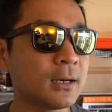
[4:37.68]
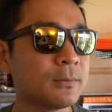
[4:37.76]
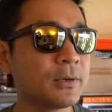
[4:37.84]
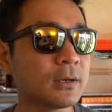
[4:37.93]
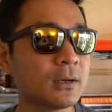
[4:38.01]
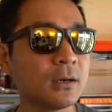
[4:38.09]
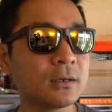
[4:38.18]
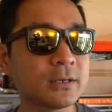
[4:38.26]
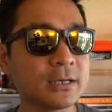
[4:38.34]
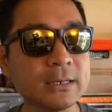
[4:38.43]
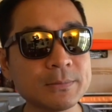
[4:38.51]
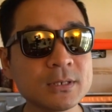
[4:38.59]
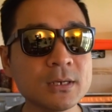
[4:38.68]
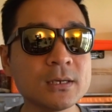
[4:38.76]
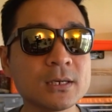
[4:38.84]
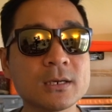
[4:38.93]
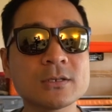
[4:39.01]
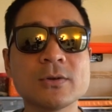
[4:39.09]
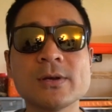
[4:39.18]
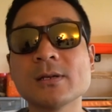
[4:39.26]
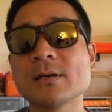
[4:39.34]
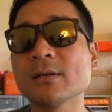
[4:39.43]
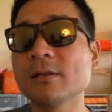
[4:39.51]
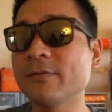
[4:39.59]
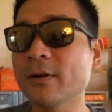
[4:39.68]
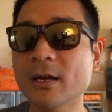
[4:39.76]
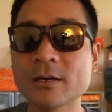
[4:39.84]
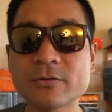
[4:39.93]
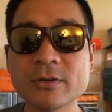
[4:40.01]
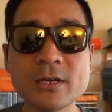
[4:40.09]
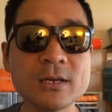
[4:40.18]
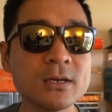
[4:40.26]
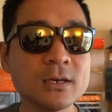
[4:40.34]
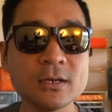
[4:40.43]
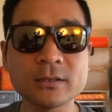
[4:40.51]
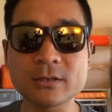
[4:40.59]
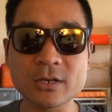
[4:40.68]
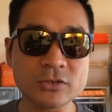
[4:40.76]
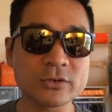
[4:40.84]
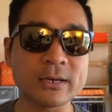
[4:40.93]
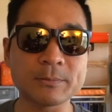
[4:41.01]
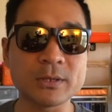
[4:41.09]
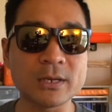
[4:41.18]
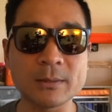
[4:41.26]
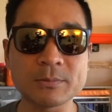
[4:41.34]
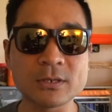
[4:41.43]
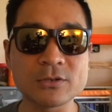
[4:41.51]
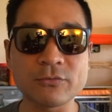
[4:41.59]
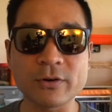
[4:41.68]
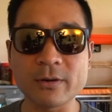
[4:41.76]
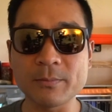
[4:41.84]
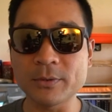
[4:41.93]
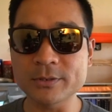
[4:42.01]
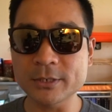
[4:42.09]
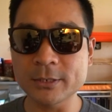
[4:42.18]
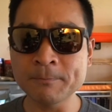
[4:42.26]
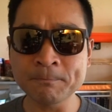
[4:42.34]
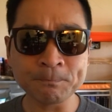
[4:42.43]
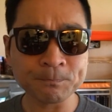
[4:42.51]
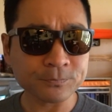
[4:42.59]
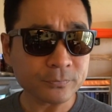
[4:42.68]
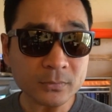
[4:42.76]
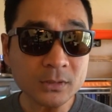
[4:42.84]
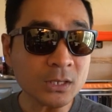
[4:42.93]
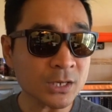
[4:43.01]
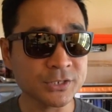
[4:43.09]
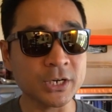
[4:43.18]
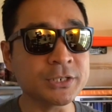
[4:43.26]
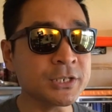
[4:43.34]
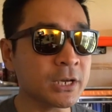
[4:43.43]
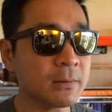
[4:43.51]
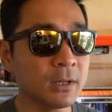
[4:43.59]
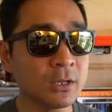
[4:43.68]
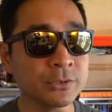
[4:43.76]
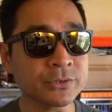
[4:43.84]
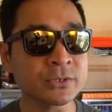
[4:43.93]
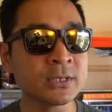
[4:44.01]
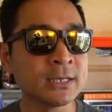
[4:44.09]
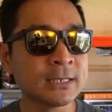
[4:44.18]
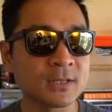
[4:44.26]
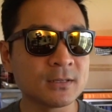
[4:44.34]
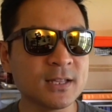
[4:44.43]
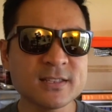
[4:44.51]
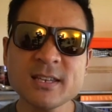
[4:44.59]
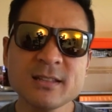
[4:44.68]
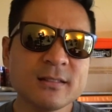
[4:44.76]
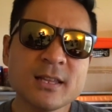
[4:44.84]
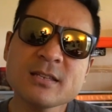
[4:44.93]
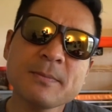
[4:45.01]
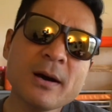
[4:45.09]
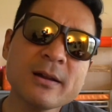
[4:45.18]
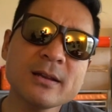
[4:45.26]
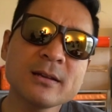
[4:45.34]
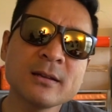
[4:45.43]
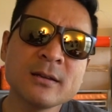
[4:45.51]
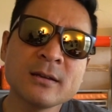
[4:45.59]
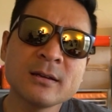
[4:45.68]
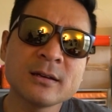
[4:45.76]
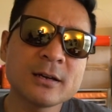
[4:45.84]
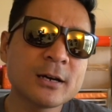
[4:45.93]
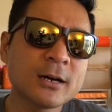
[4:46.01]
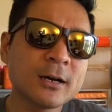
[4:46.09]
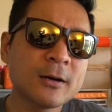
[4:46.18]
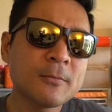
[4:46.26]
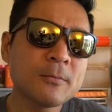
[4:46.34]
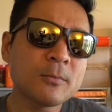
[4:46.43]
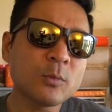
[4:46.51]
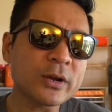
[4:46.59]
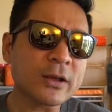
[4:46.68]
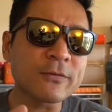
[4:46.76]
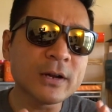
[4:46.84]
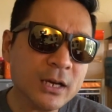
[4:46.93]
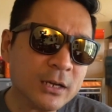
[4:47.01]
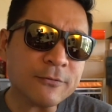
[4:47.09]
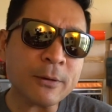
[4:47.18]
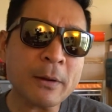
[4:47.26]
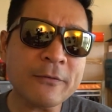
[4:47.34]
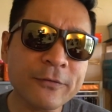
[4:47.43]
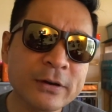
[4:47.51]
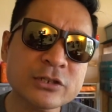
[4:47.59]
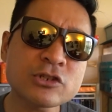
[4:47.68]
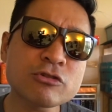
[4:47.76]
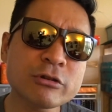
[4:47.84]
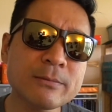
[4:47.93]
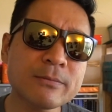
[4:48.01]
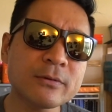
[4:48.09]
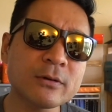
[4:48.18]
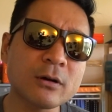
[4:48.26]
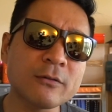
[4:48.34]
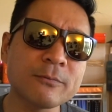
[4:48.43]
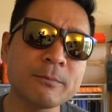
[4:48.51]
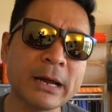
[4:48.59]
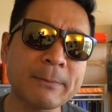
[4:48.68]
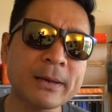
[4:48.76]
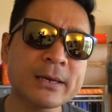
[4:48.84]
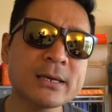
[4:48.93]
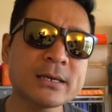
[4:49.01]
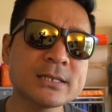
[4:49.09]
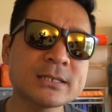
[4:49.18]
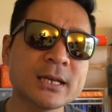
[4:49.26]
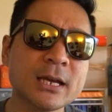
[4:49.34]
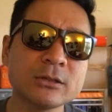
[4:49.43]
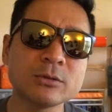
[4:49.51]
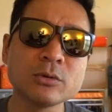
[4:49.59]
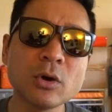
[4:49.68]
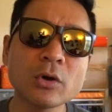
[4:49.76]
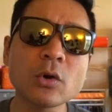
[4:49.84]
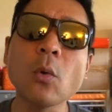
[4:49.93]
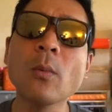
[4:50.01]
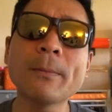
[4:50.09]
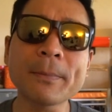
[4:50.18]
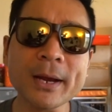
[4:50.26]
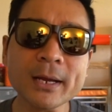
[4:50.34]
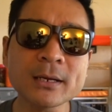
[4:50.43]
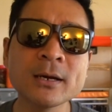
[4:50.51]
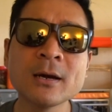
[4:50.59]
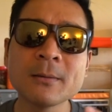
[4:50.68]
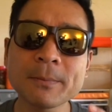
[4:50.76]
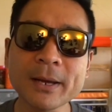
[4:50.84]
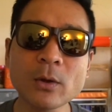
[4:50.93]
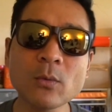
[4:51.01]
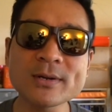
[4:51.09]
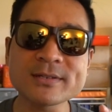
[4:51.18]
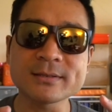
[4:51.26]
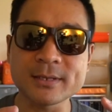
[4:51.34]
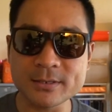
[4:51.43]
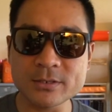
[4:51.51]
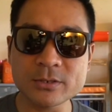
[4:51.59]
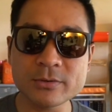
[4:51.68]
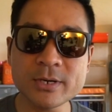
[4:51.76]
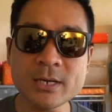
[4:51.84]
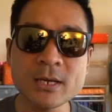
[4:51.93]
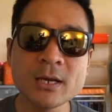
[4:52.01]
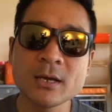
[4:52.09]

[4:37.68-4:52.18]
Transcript: Bring along the adapter in case you're in a different country. International adapter is very important. Charging cables. That's it, that's about it. What I've learned from my first trip of bikepacking is that do not overpack, pack what is necessary.